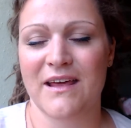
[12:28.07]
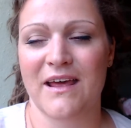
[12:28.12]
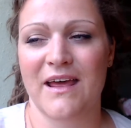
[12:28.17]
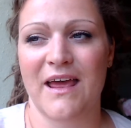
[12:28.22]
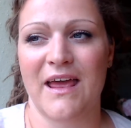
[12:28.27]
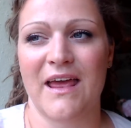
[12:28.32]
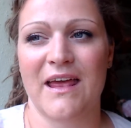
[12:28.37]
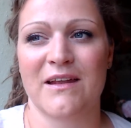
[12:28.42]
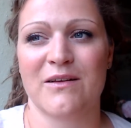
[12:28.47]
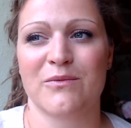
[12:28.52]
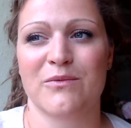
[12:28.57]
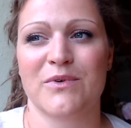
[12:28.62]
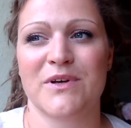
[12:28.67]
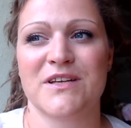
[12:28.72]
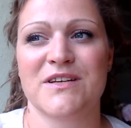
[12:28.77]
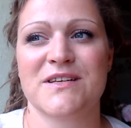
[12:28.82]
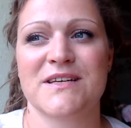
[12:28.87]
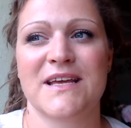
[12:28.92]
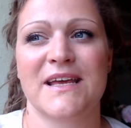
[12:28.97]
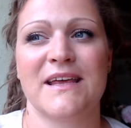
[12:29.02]
and
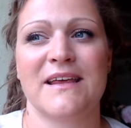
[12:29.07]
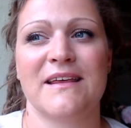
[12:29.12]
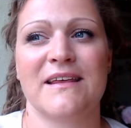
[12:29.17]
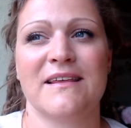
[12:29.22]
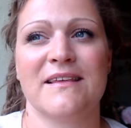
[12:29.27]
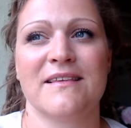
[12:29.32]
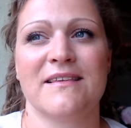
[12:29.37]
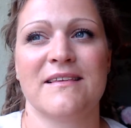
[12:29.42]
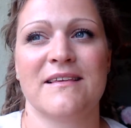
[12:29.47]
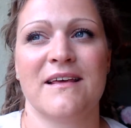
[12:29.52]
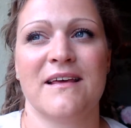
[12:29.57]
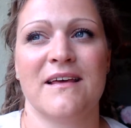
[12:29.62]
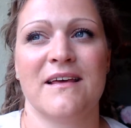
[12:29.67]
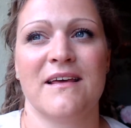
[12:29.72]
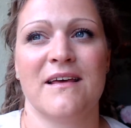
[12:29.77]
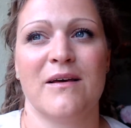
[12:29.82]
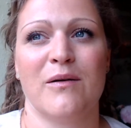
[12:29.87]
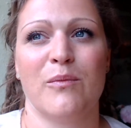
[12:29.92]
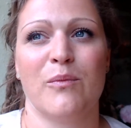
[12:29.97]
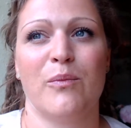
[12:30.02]
which is
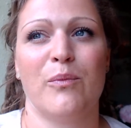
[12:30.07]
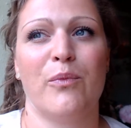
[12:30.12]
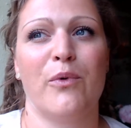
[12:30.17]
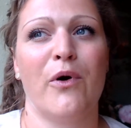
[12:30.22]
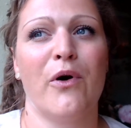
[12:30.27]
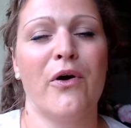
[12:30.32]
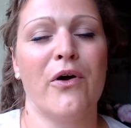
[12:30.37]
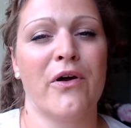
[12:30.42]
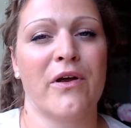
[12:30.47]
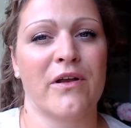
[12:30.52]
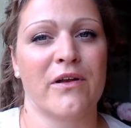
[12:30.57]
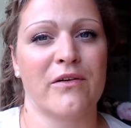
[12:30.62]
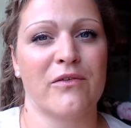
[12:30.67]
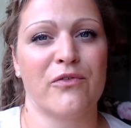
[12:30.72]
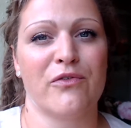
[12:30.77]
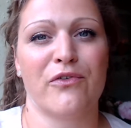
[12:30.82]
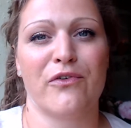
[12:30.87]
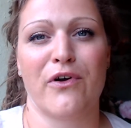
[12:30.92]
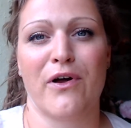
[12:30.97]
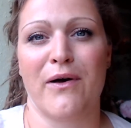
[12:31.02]
born
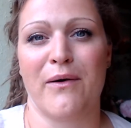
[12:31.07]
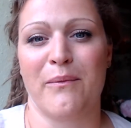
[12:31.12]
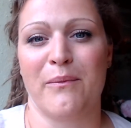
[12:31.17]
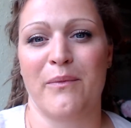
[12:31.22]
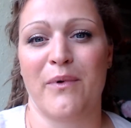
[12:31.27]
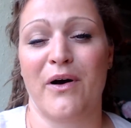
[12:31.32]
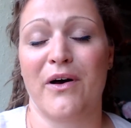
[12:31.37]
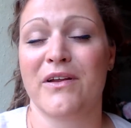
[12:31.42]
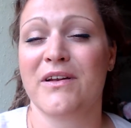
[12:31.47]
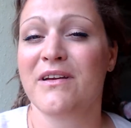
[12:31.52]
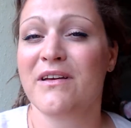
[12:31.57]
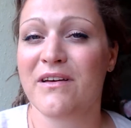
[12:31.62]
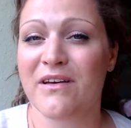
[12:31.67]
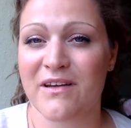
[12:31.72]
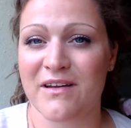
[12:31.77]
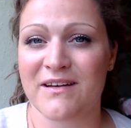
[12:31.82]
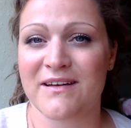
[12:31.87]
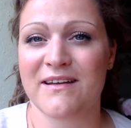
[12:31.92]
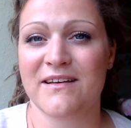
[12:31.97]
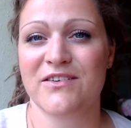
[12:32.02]
from
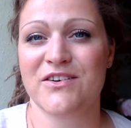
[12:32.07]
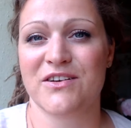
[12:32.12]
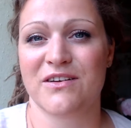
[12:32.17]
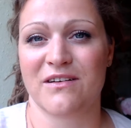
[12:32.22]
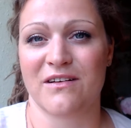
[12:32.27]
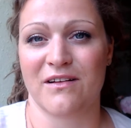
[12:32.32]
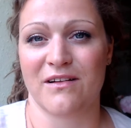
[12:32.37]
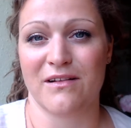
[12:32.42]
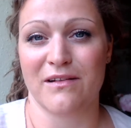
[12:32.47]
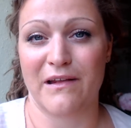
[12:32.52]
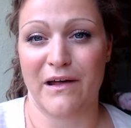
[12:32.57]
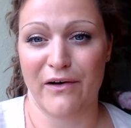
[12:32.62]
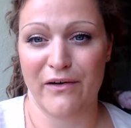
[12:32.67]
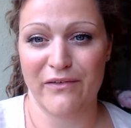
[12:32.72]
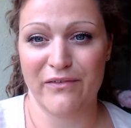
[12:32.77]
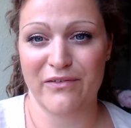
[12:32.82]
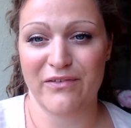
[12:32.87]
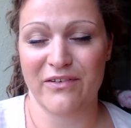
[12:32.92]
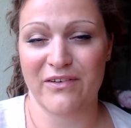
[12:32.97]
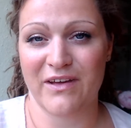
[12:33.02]
unconditional
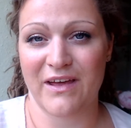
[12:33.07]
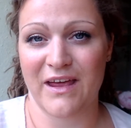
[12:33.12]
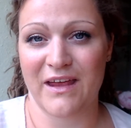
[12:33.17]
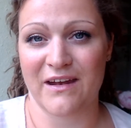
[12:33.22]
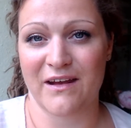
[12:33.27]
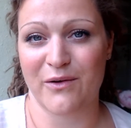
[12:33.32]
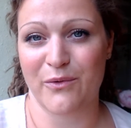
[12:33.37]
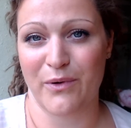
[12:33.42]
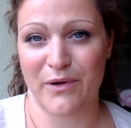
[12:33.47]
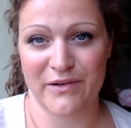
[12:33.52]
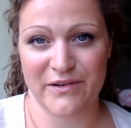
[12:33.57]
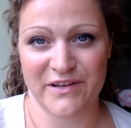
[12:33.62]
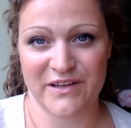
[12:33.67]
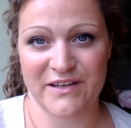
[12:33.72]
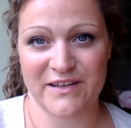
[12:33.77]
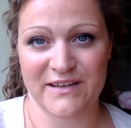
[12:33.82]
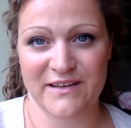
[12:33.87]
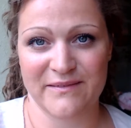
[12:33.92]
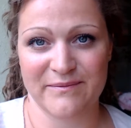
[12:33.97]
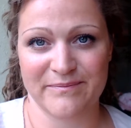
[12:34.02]
love and
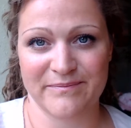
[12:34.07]
equality.